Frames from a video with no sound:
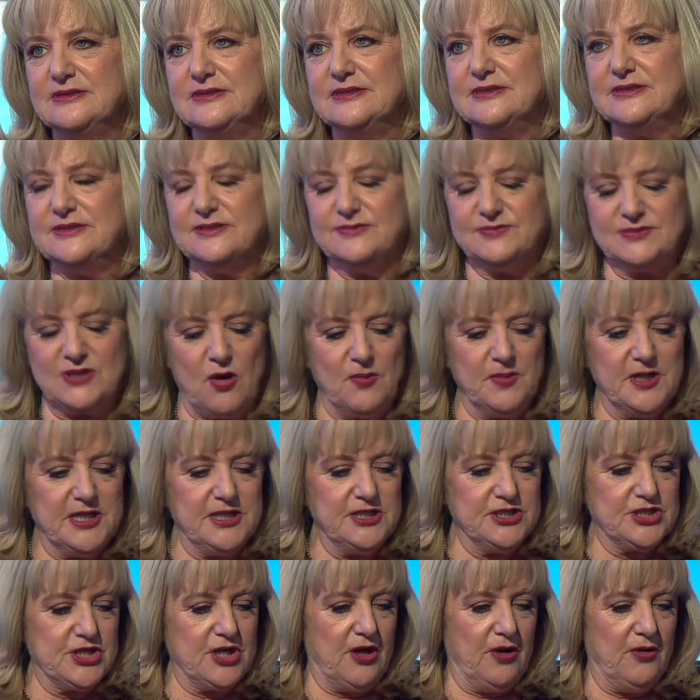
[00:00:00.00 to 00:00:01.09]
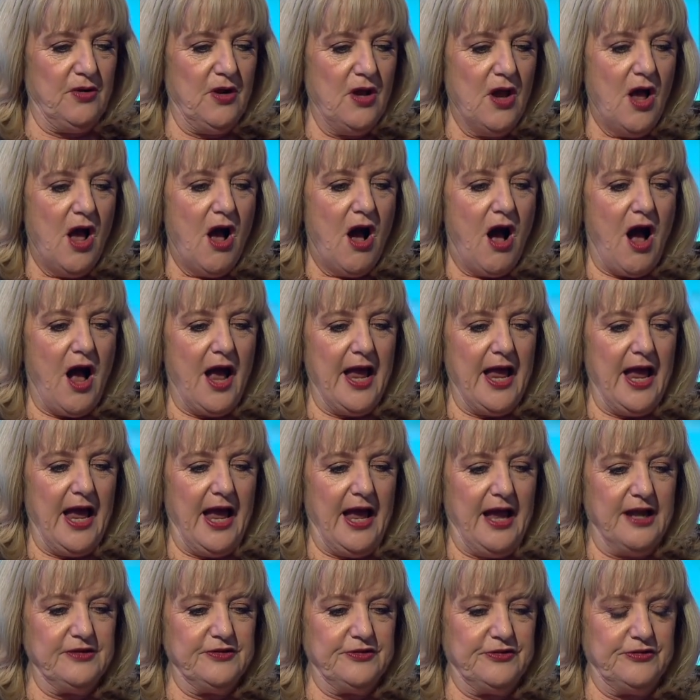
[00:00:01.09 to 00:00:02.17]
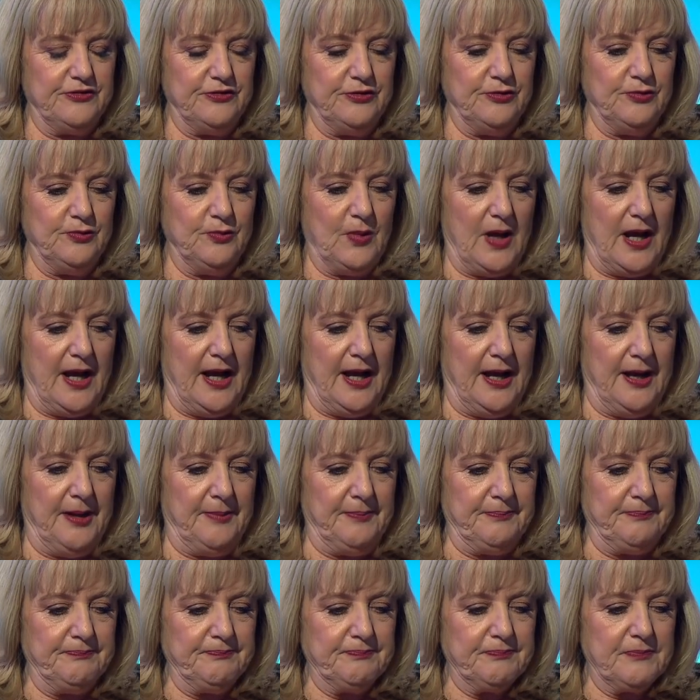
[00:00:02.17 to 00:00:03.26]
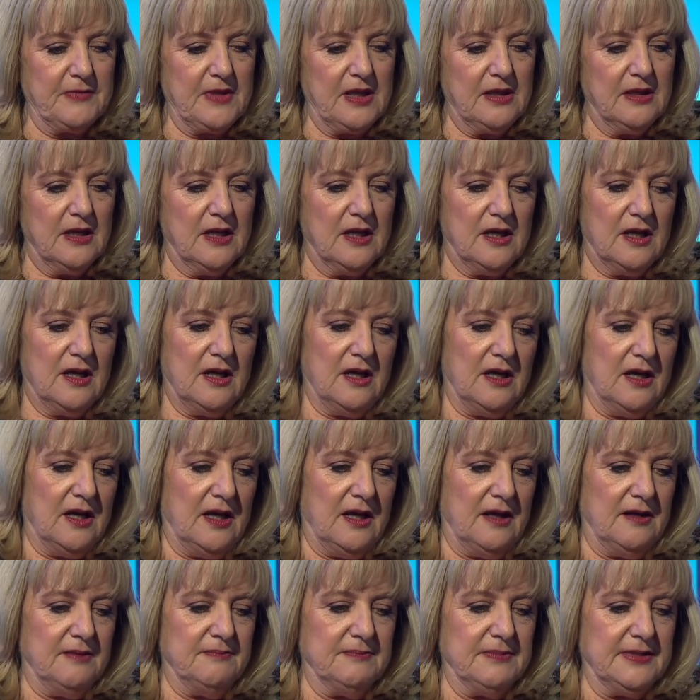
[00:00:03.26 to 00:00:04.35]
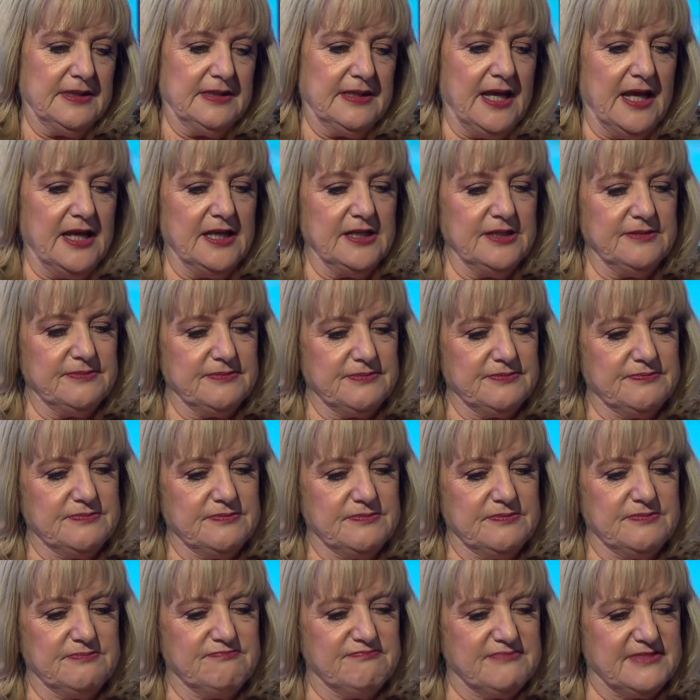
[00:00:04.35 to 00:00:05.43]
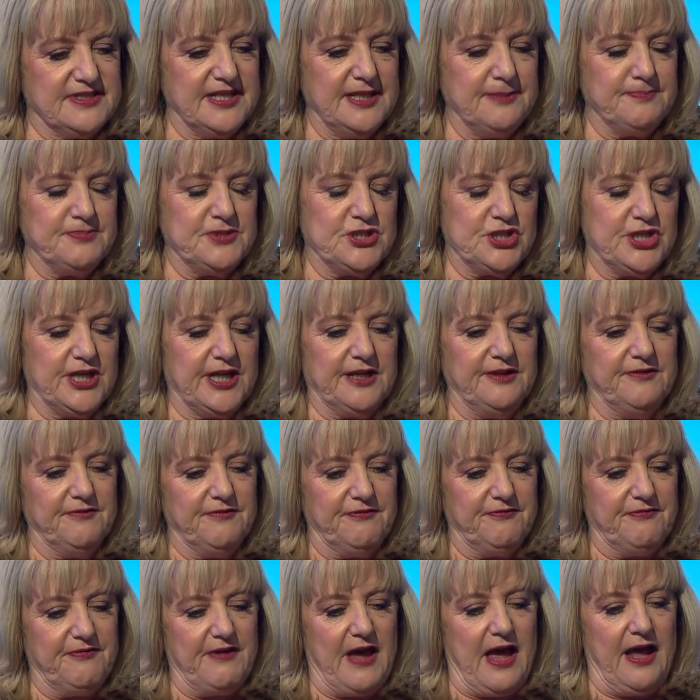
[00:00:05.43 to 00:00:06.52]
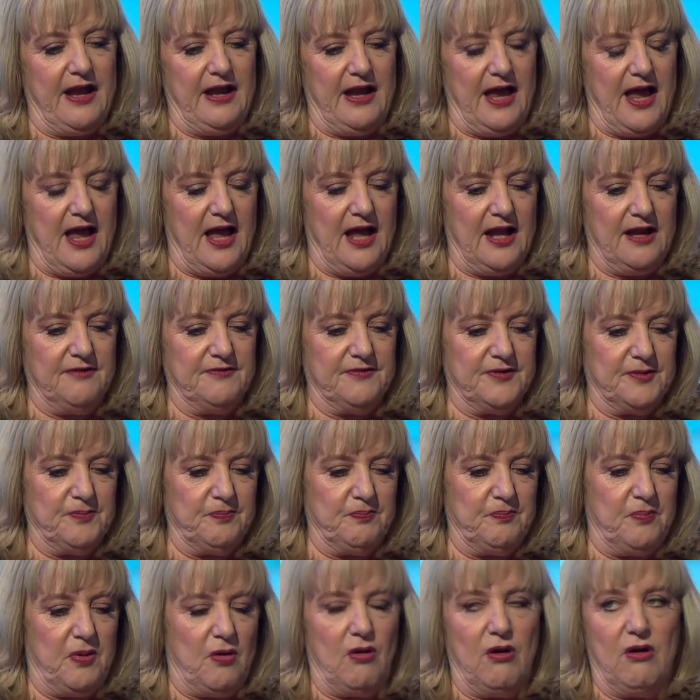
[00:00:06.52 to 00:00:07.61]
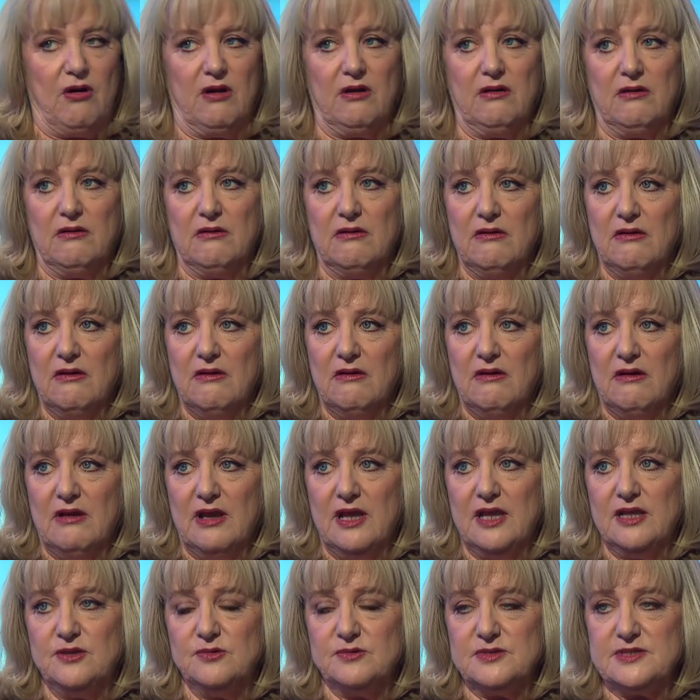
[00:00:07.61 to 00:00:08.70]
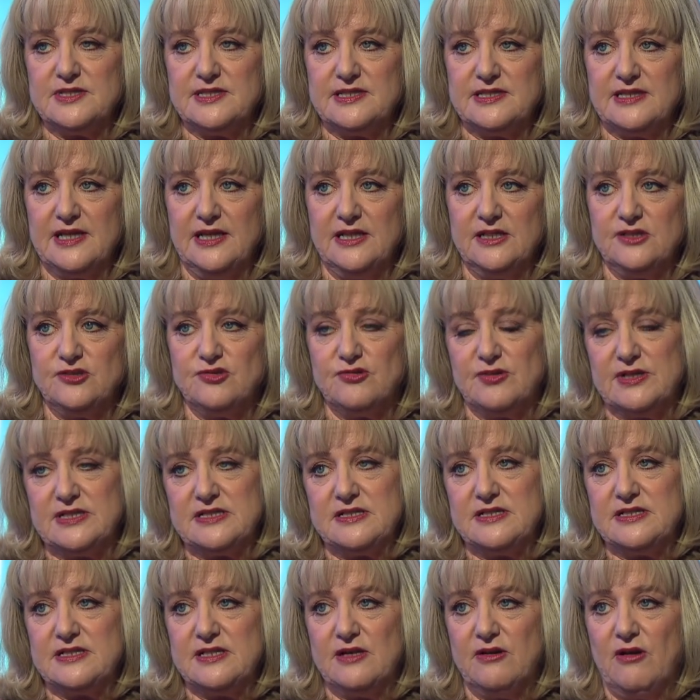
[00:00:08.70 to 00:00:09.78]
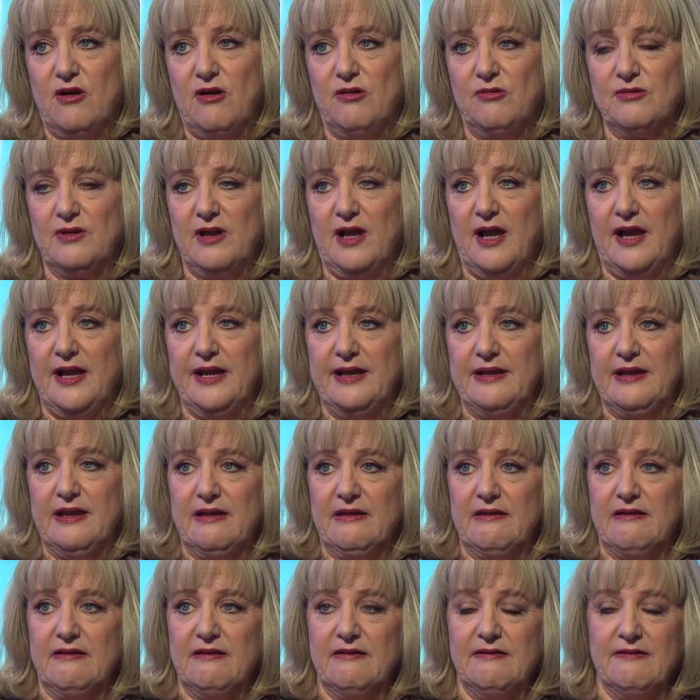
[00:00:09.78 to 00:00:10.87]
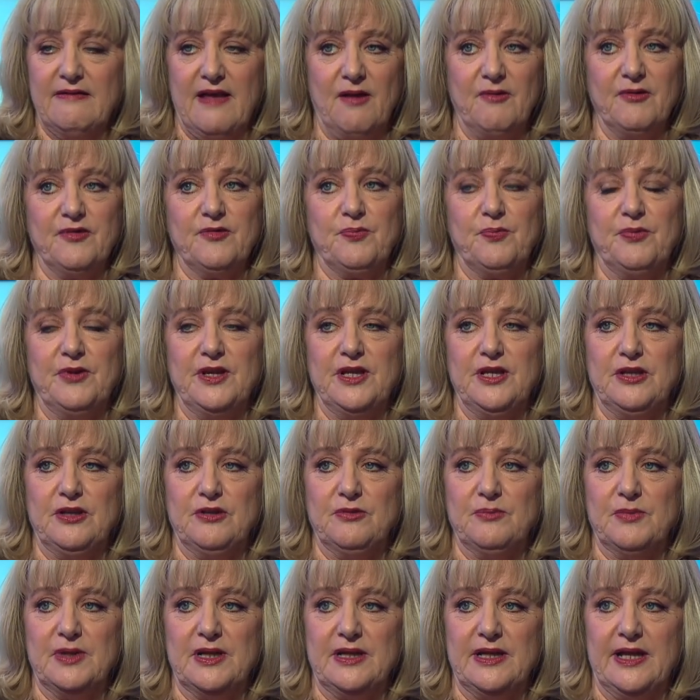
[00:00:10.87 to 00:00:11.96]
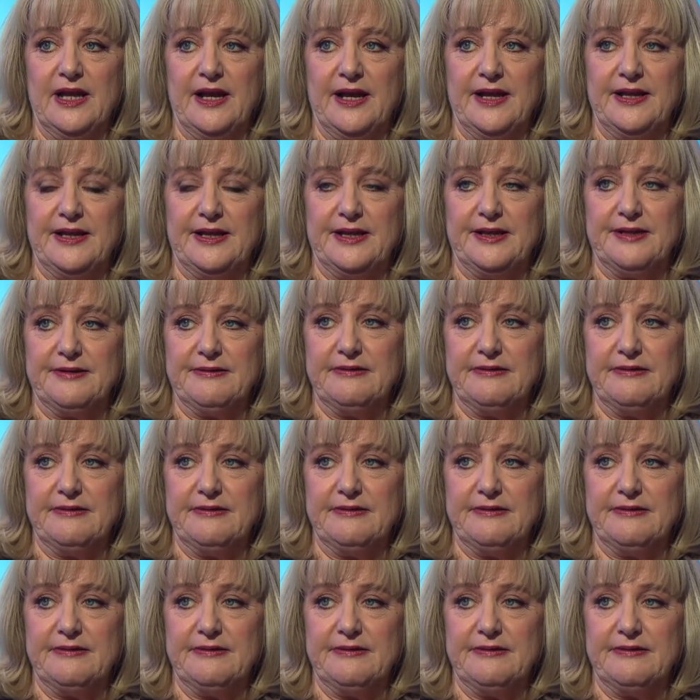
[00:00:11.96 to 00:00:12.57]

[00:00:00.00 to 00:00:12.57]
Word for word: it's a comedy show, I had to, um... Uh, get tip chicken fat out of a pot into a sink, dressed as an old lady. That was pretty humiliating.